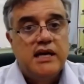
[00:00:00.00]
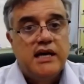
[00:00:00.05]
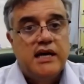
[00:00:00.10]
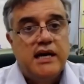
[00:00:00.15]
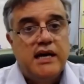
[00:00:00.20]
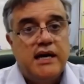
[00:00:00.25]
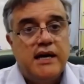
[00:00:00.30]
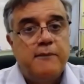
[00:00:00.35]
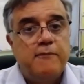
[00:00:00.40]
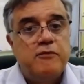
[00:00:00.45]

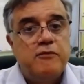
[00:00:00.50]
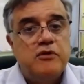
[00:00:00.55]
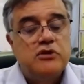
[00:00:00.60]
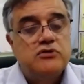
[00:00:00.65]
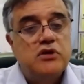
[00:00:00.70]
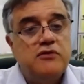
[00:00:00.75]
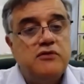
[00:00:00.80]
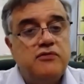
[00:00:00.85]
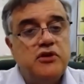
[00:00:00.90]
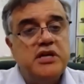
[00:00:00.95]

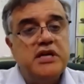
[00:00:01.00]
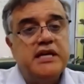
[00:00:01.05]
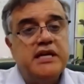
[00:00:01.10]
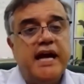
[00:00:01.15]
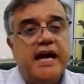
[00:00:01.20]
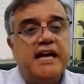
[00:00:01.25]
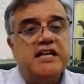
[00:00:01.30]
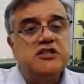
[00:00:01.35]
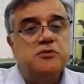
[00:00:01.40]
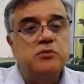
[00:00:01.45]
So if you can
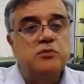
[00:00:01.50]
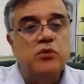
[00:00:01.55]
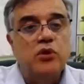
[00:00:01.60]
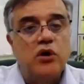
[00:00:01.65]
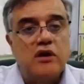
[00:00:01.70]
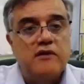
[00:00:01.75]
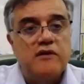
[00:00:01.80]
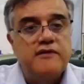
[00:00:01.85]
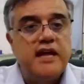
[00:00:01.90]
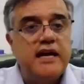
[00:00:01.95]
cache
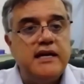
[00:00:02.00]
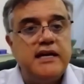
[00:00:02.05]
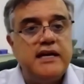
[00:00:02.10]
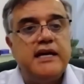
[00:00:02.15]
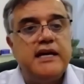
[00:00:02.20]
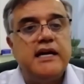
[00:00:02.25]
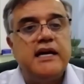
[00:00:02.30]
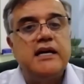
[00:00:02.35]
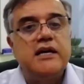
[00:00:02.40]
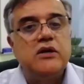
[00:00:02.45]
more of that
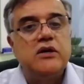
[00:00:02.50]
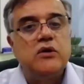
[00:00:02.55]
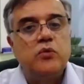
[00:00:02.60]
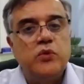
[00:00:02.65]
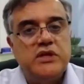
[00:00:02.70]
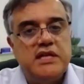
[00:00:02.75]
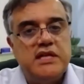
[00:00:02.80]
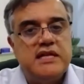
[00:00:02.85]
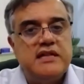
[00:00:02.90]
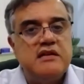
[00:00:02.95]
data
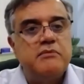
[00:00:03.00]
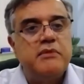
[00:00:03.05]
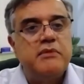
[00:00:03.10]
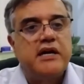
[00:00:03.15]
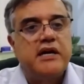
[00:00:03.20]
within